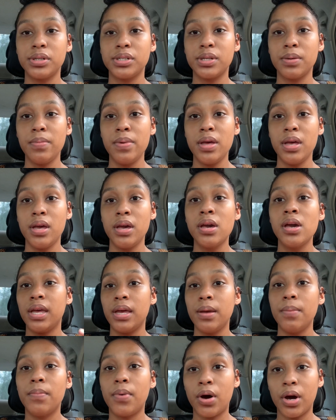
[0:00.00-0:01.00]
to me,
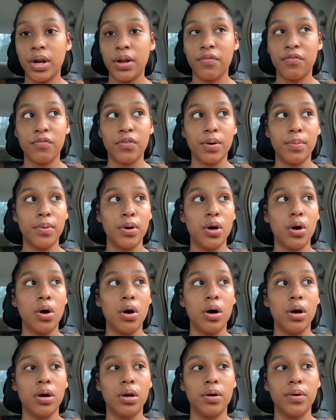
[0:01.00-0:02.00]
he bought it from
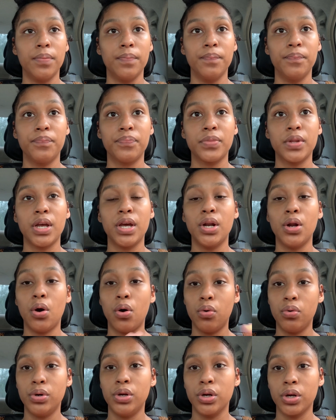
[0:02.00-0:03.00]
an
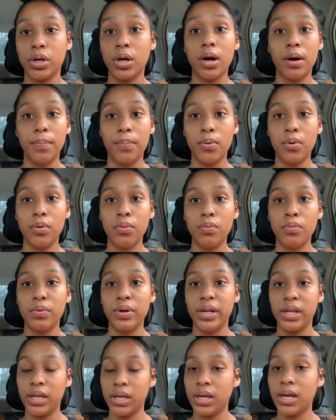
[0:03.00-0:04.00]
older couple when
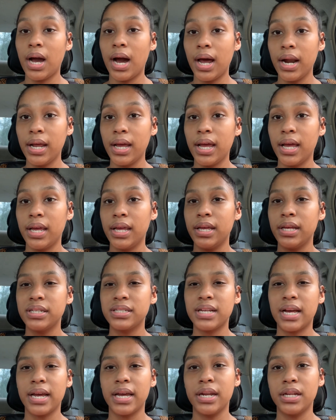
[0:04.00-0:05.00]
he got it, and he's
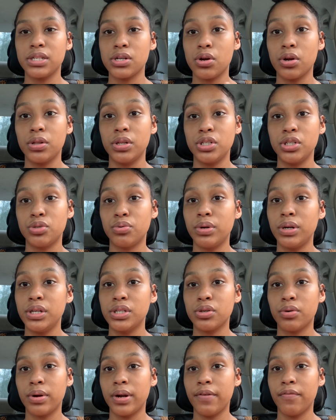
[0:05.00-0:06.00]
like in his early 20s or
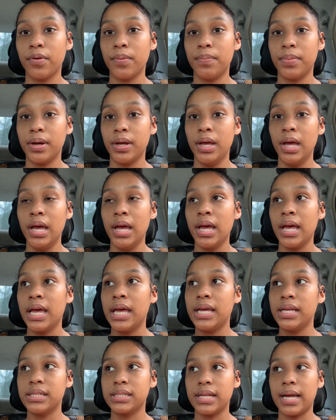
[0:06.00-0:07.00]
whatever, but
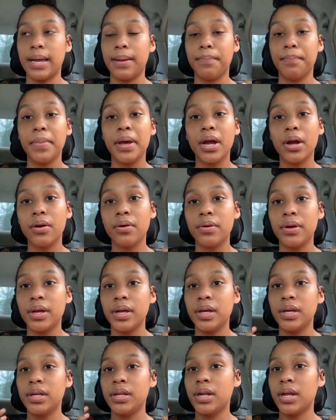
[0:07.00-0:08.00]
he's like
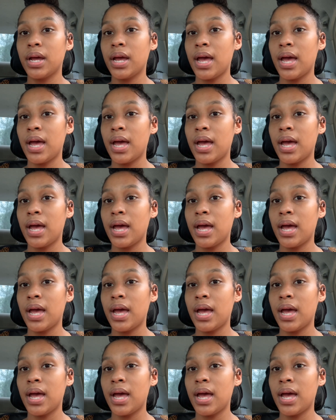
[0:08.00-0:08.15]
married,